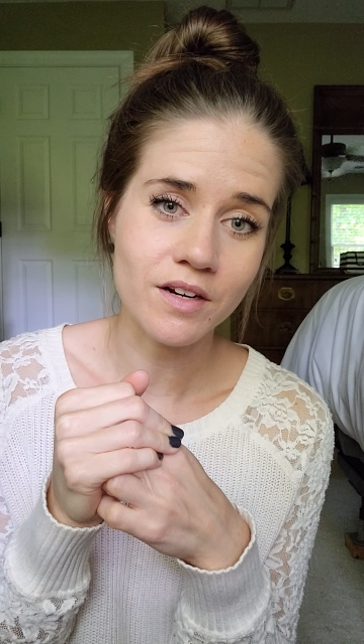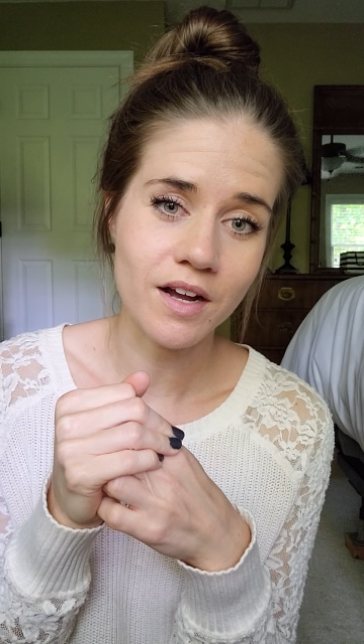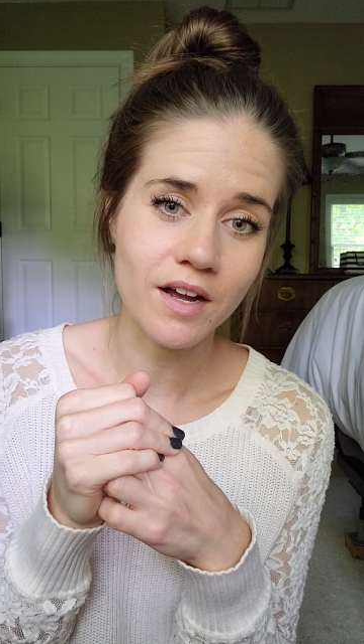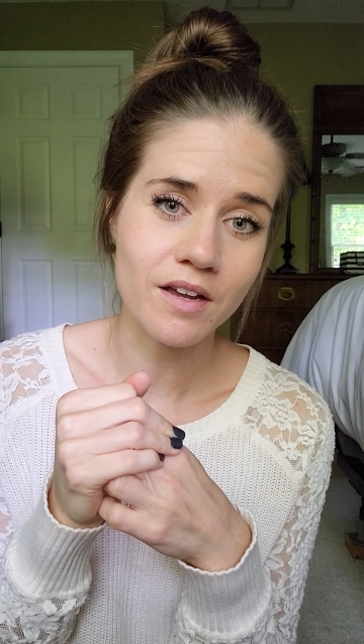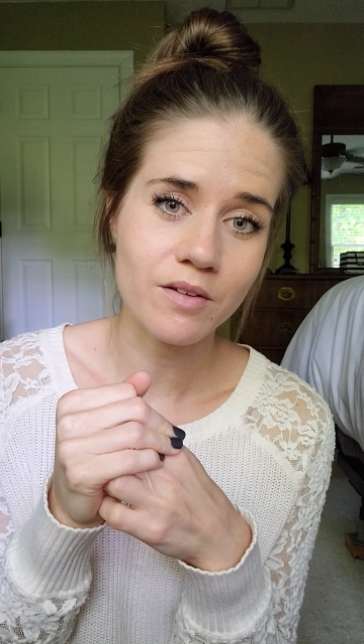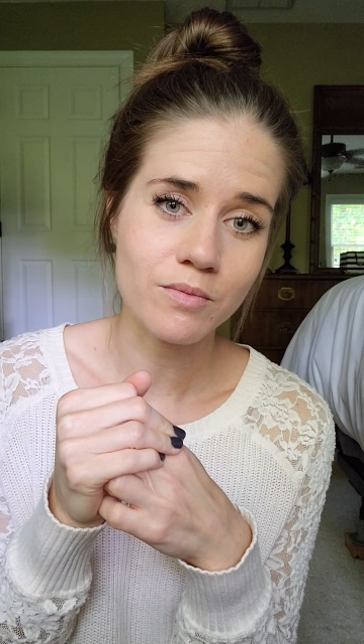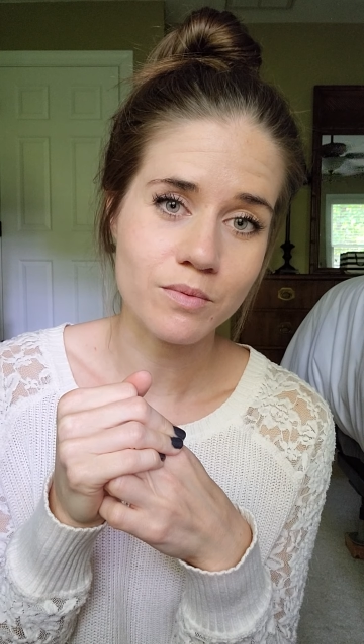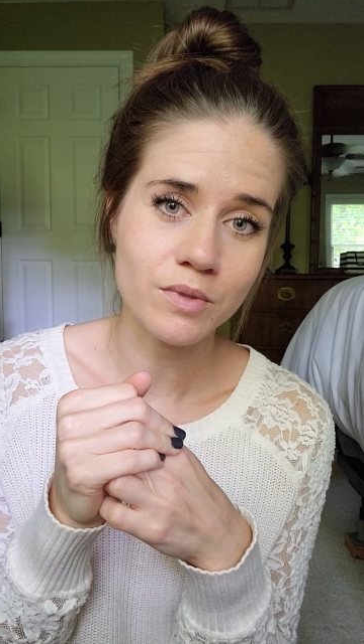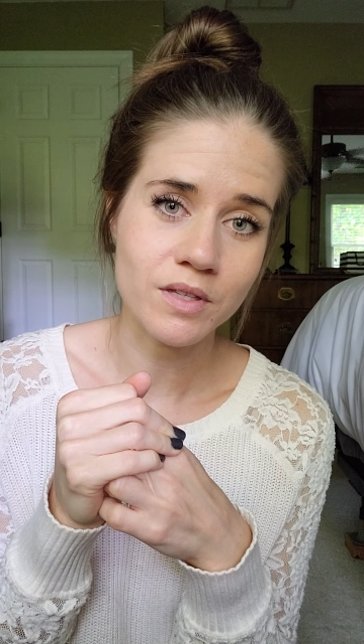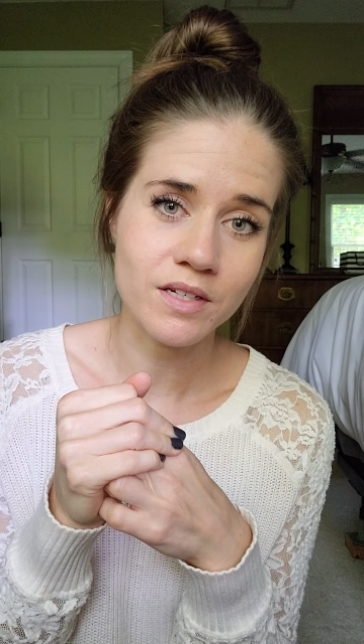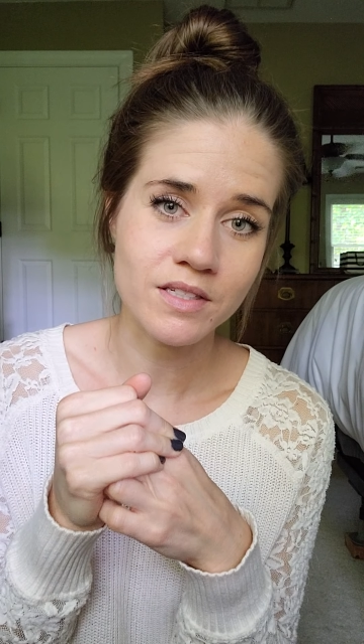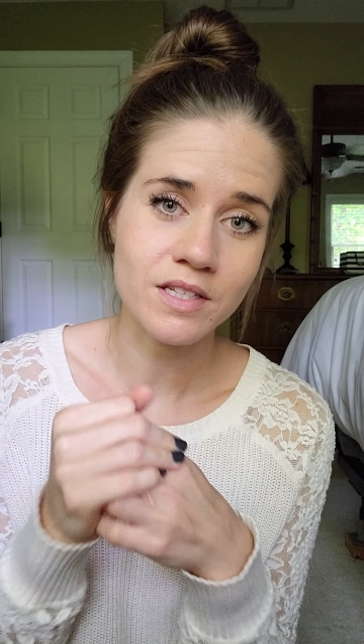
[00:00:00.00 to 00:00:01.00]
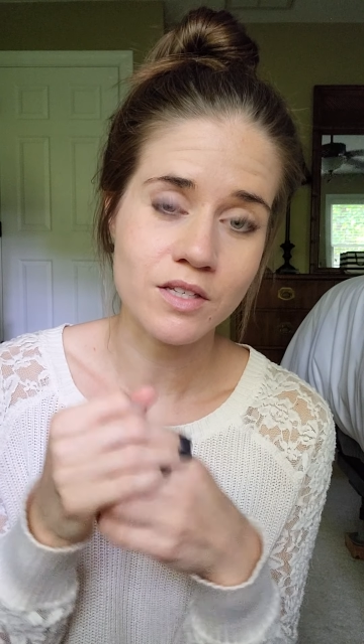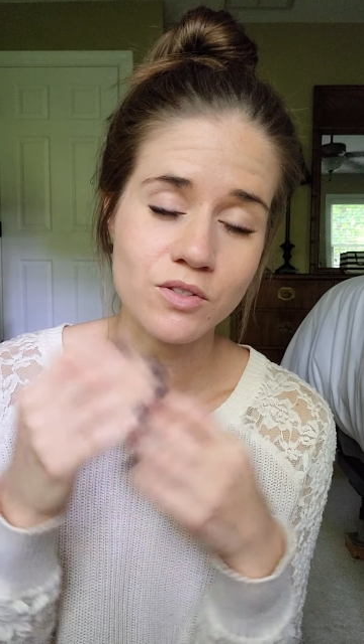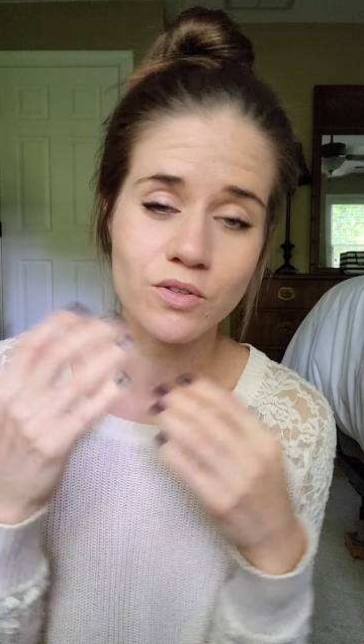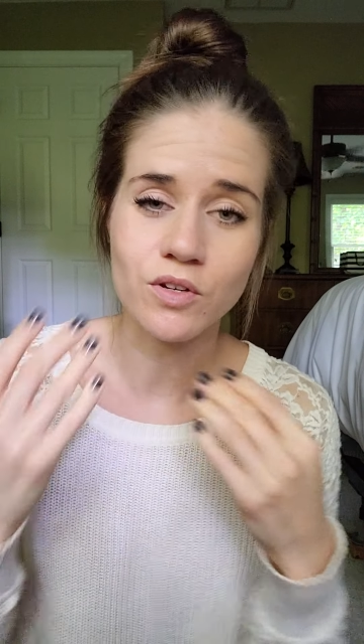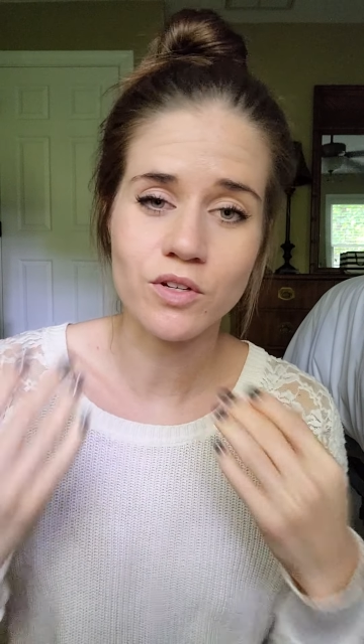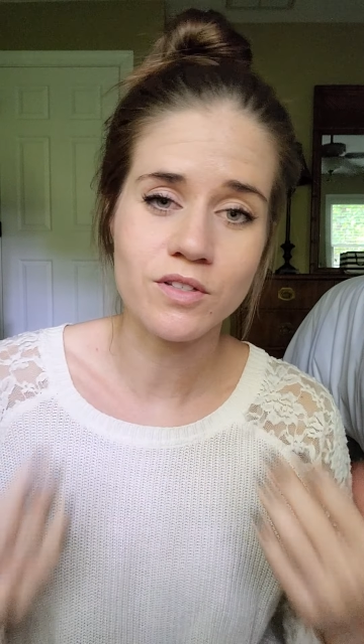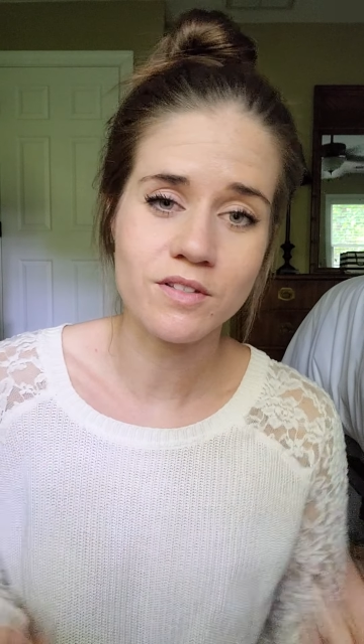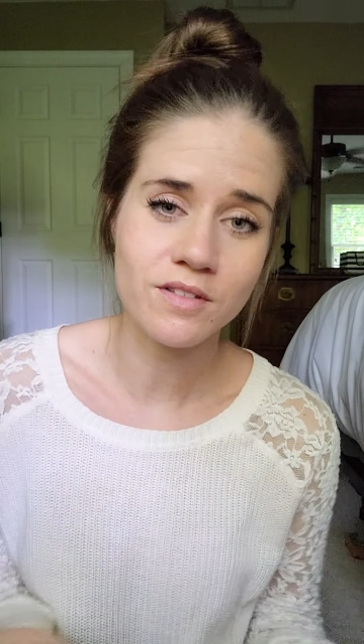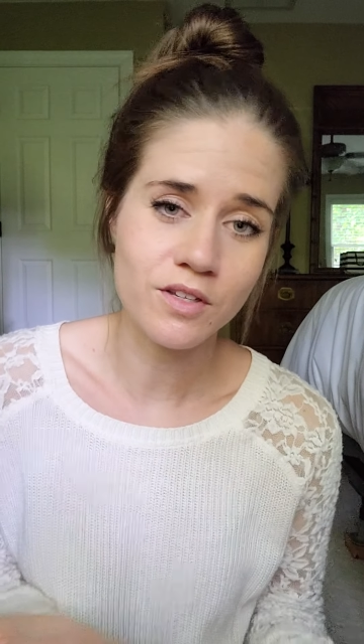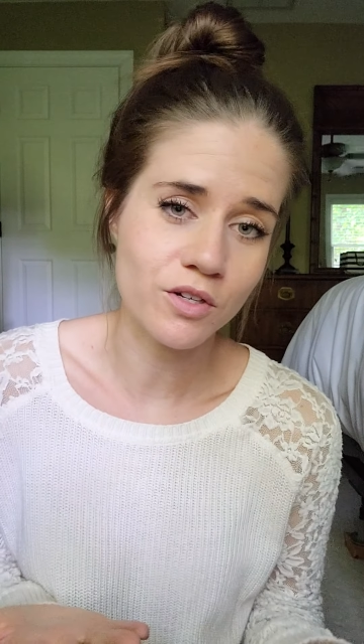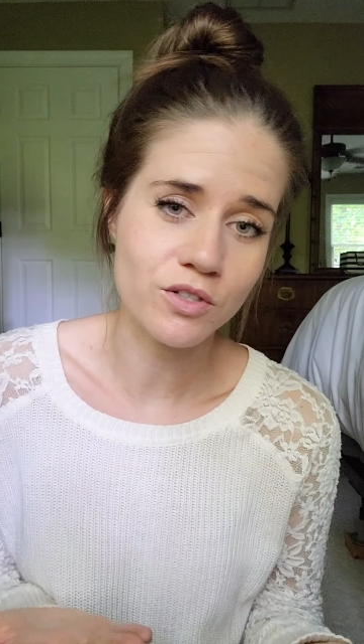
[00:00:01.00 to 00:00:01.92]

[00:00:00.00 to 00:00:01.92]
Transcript: I would like to say, so there are